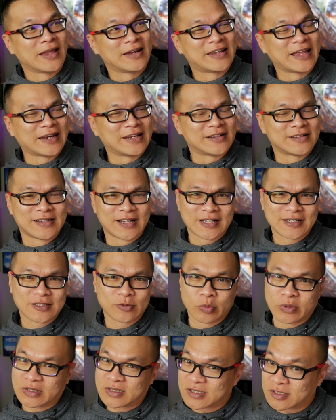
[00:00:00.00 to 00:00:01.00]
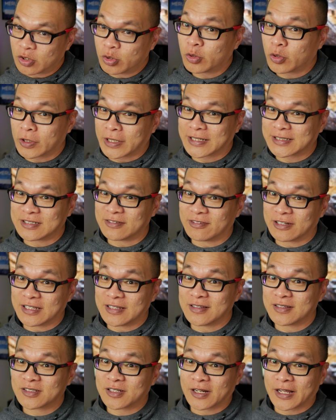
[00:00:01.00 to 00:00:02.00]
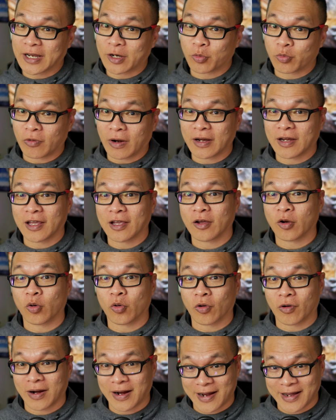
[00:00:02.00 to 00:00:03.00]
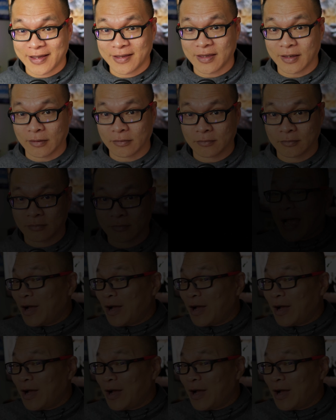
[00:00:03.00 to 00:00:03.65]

than it does with slower activities like running or hiking.